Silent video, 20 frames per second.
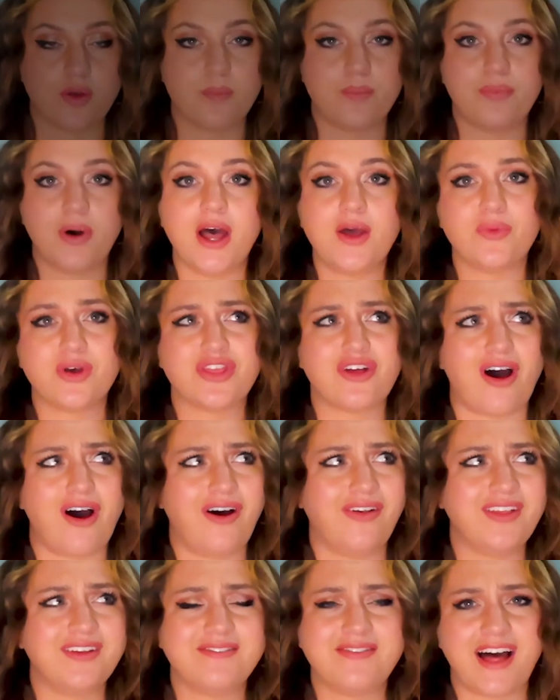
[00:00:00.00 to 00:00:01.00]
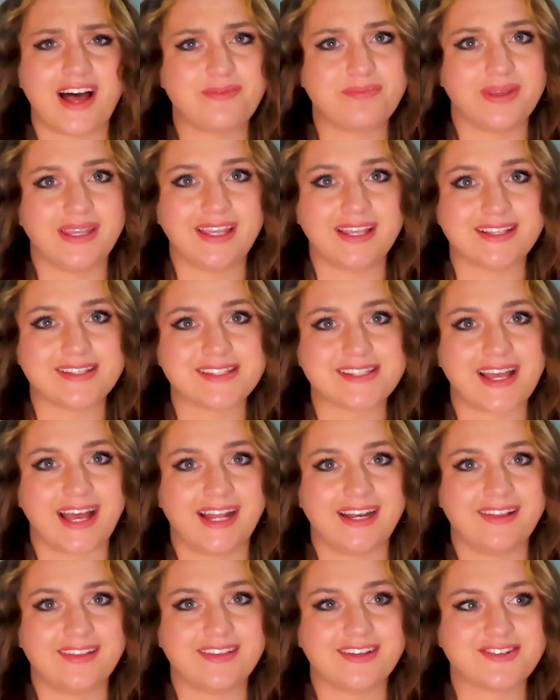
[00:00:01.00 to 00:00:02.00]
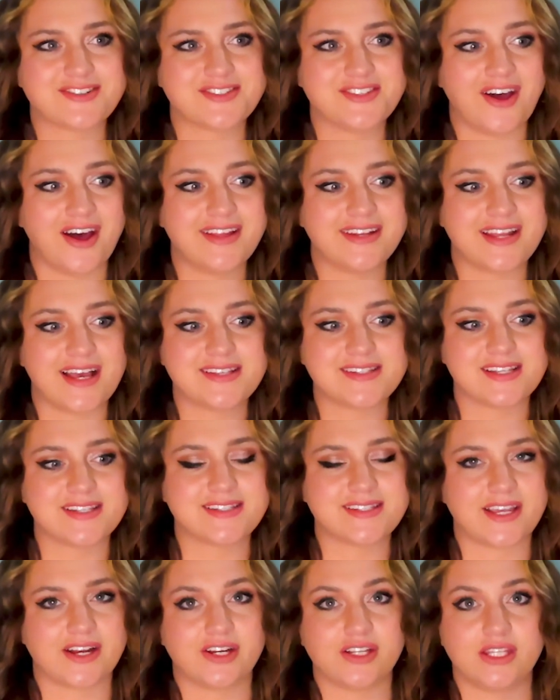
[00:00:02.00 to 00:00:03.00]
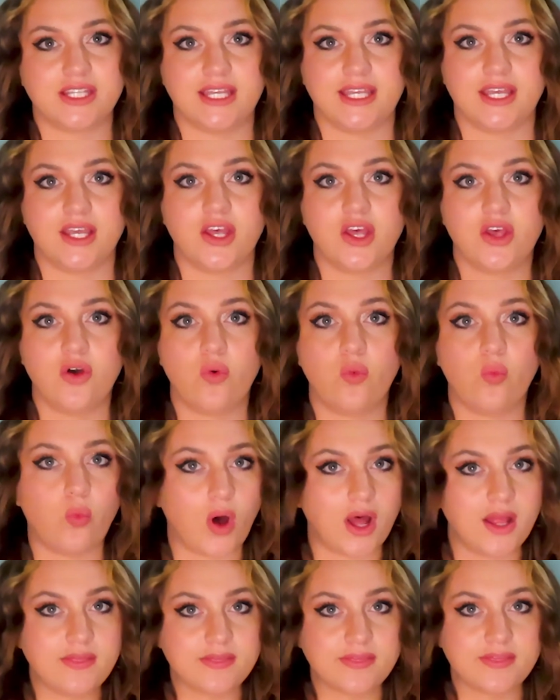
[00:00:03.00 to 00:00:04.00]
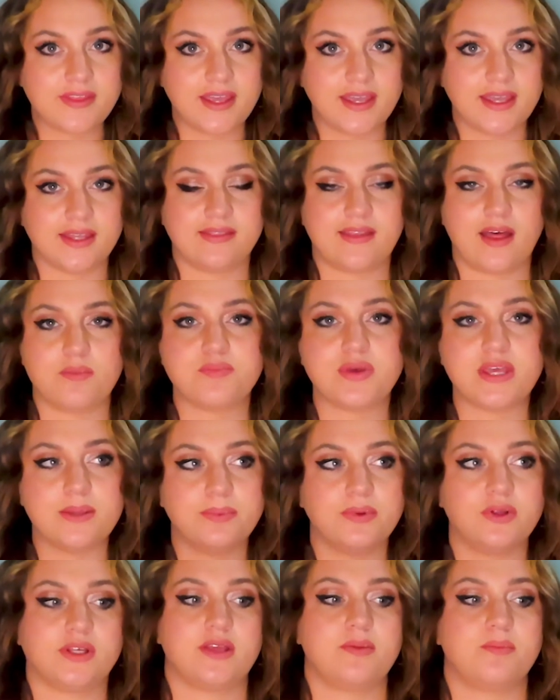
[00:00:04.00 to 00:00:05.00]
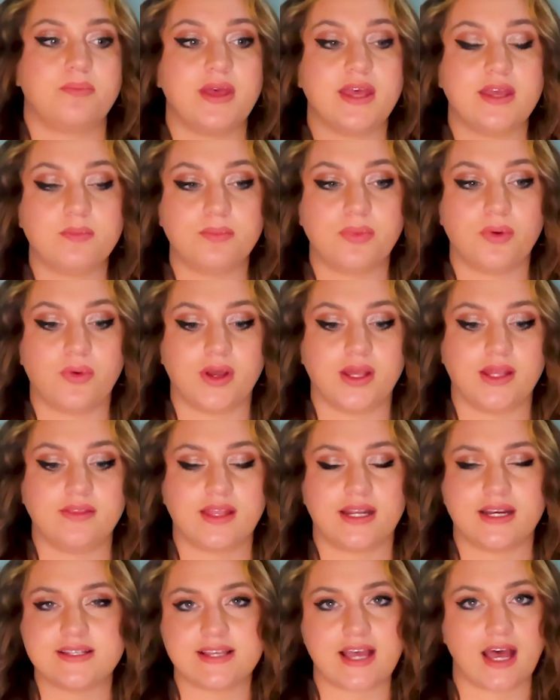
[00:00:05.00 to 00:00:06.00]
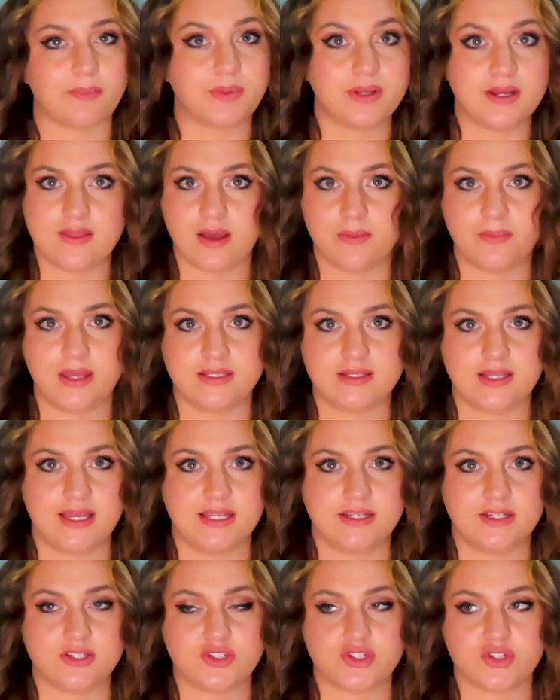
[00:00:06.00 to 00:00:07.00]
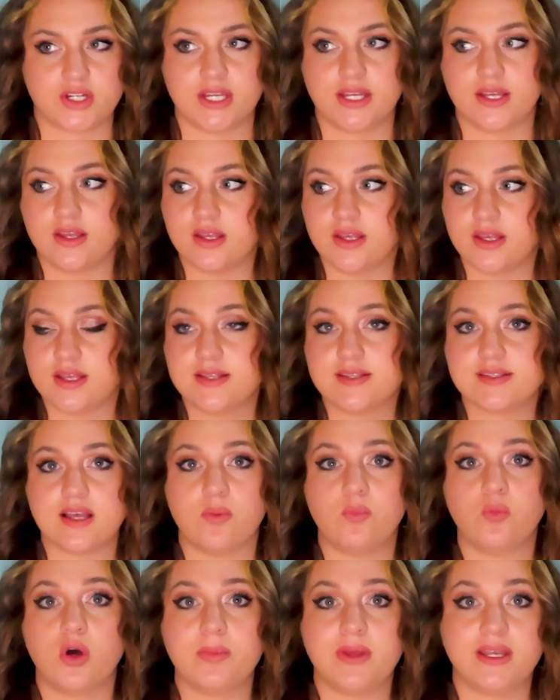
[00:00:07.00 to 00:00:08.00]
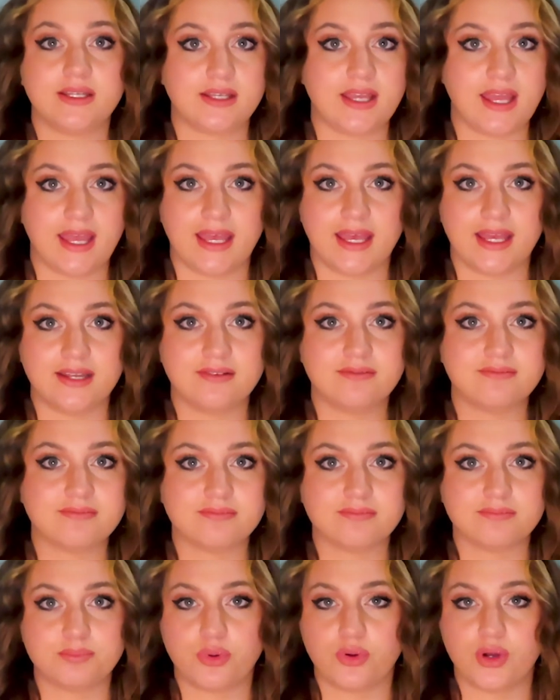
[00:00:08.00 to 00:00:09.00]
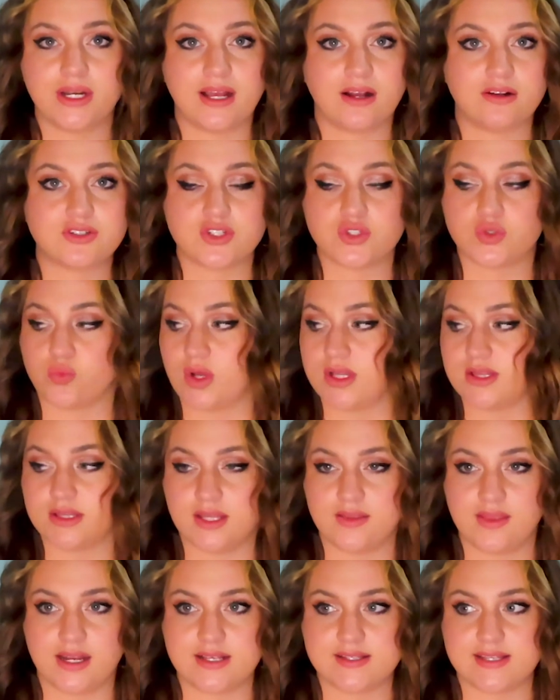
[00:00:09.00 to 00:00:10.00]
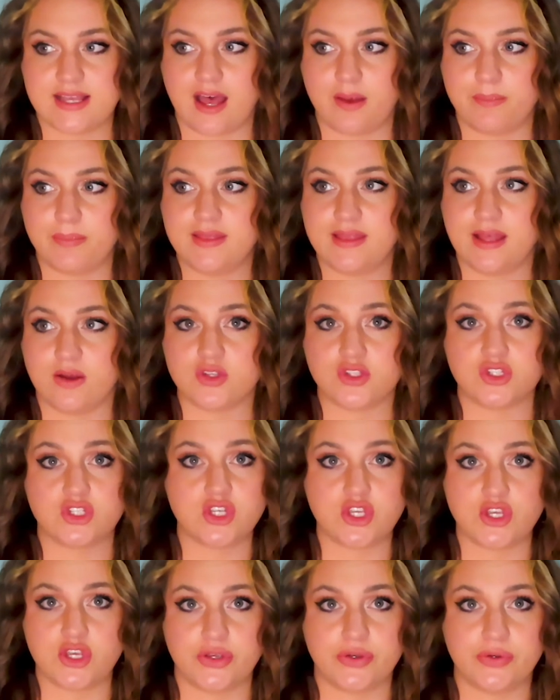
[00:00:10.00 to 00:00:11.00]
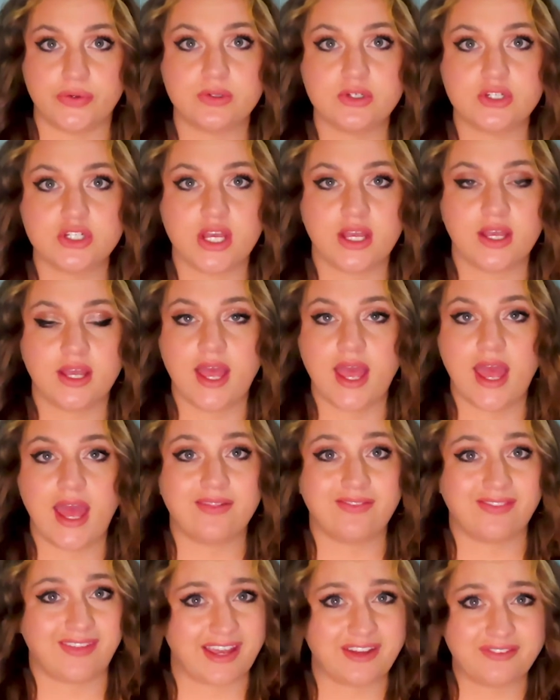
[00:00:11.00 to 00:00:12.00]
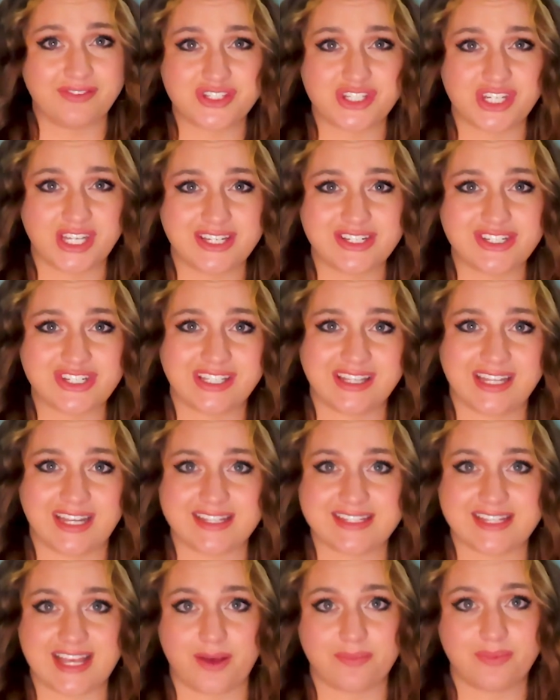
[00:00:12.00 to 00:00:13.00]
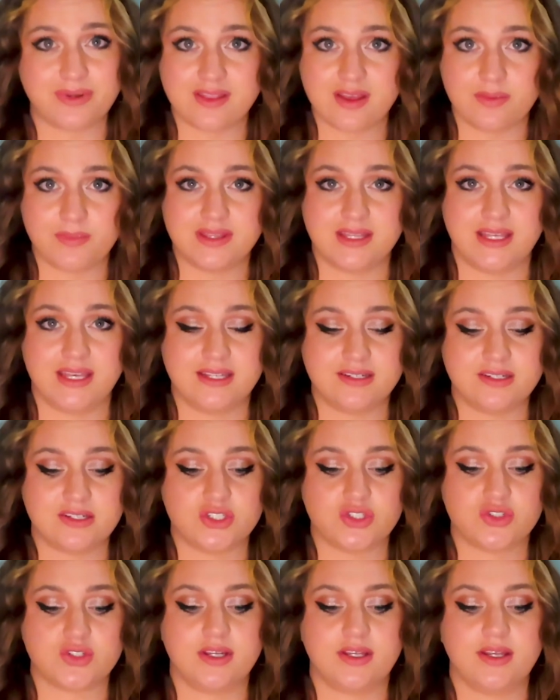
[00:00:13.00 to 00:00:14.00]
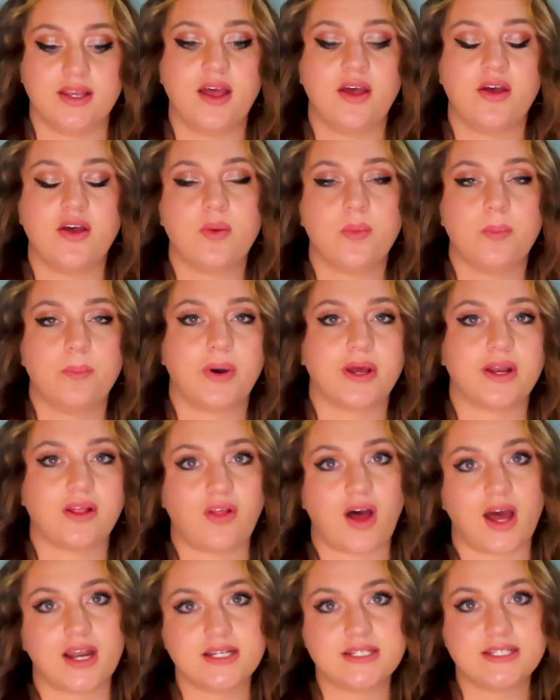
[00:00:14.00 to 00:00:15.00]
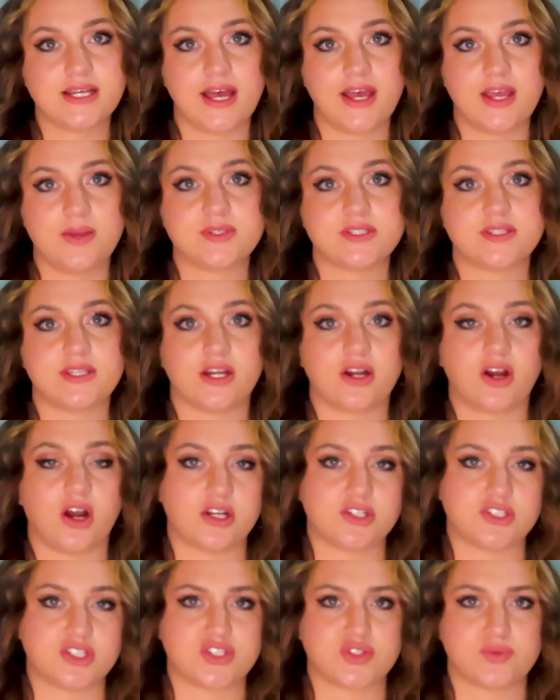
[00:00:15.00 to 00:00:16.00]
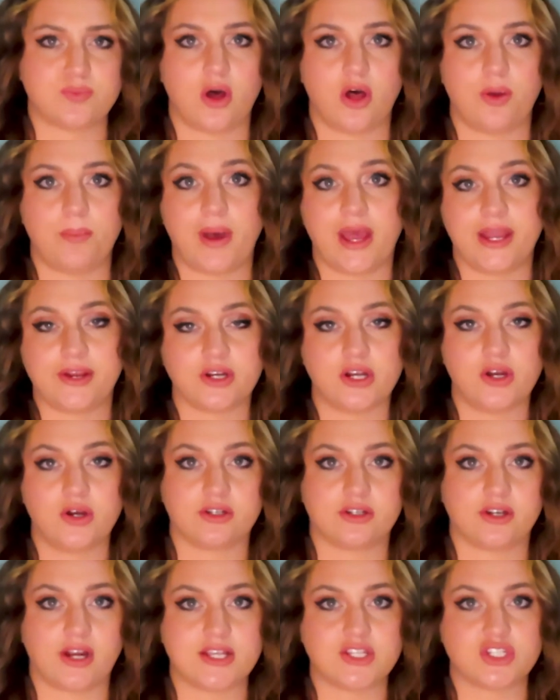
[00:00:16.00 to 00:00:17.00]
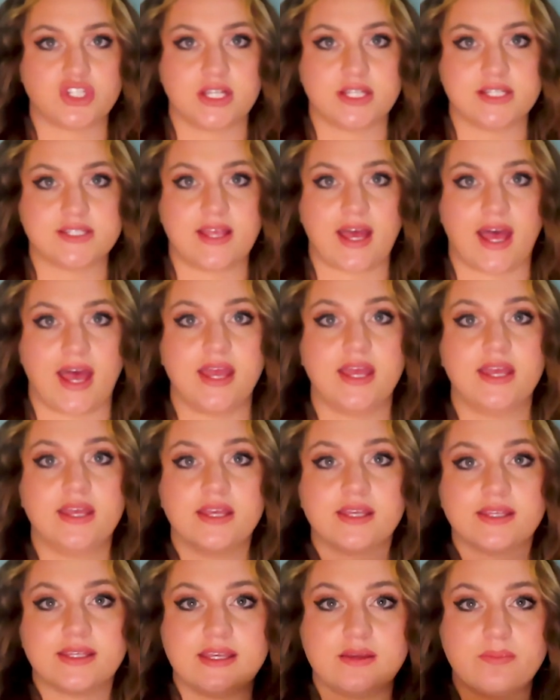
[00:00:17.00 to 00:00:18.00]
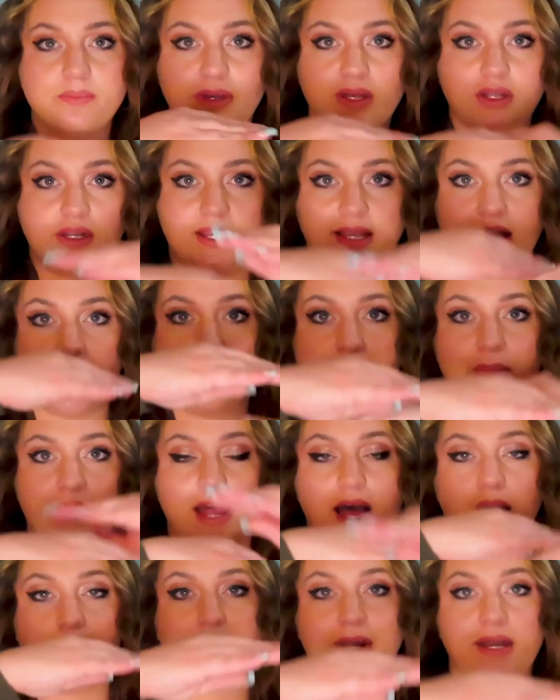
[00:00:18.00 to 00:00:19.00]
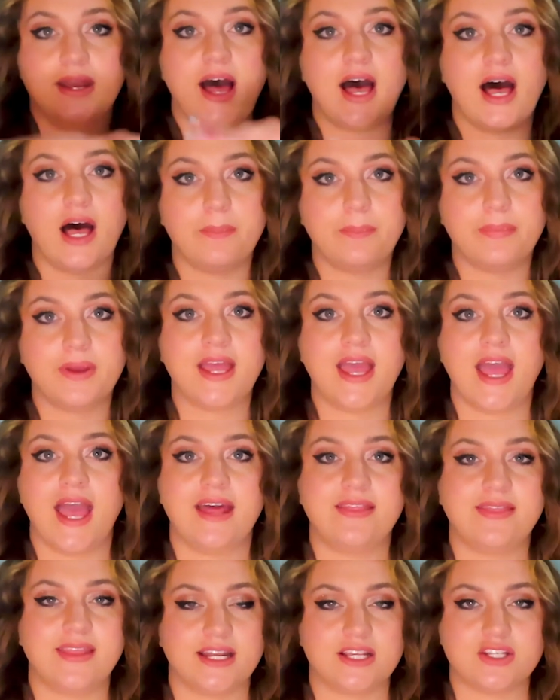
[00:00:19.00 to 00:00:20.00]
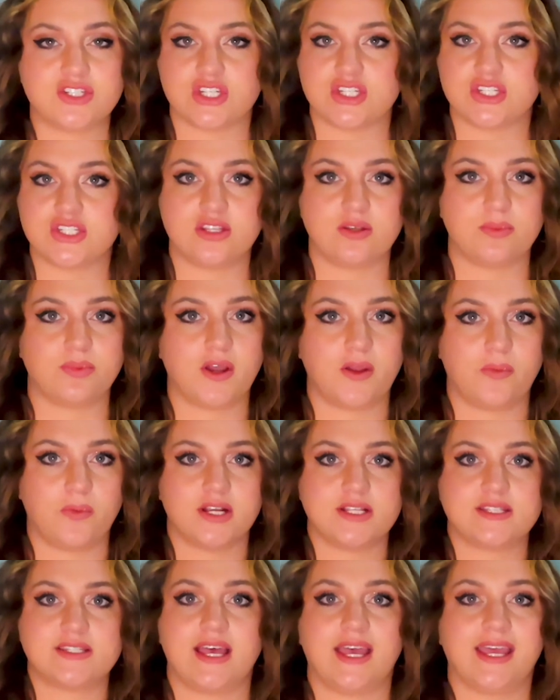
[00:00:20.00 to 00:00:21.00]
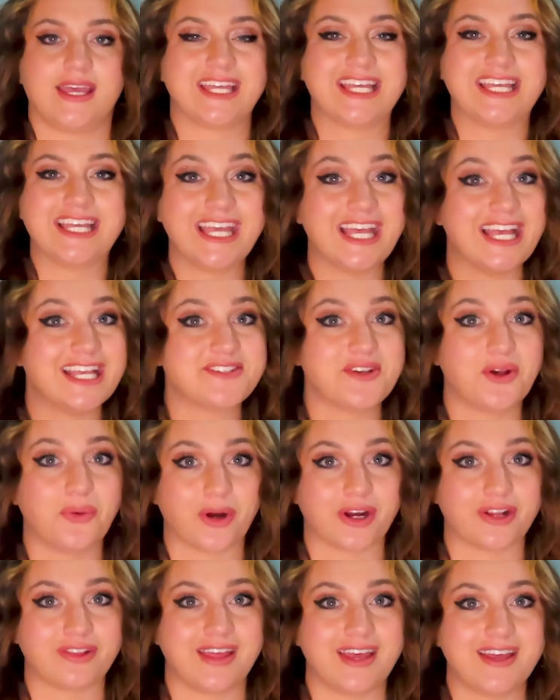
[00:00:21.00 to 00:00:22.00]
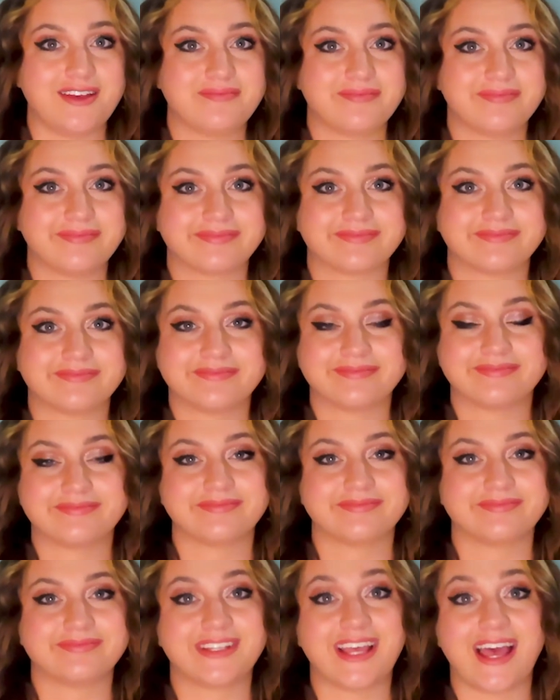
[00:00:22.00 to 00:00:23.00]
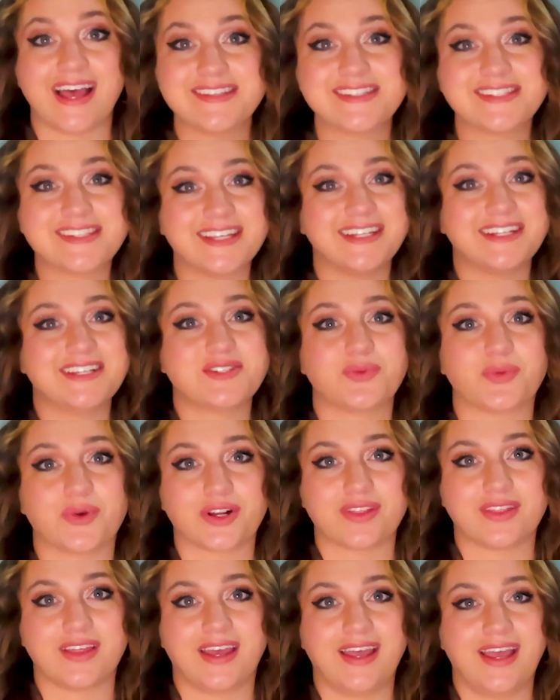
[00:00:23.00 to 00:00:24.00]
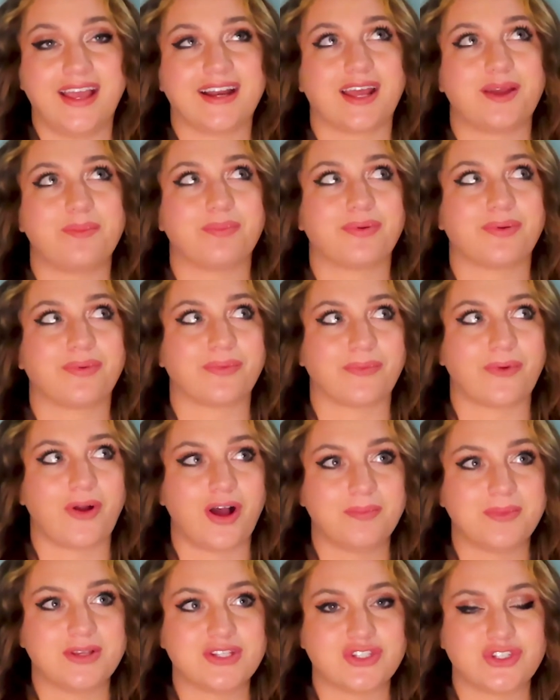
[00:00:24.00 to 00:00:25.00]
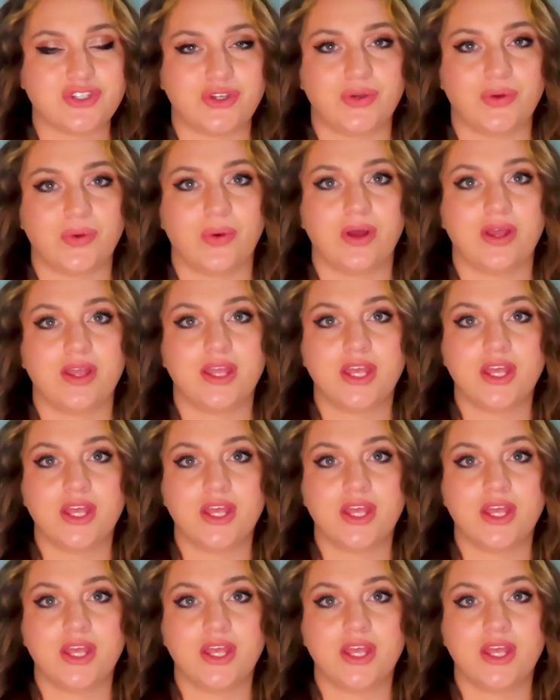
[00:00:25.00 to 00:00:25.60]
But with all of that being said, there's not necessarily one thing that people can pinpoint that has happened to them in the industry. Some women can point out just one thing that has happened that was huge and life-changing that has happened to them in the industry, but a lot of times there are just small microaggressions that keep building up and up and up, and then it's just to the point where it's like, is it worth it? Yes, it is worth it, and I promise you,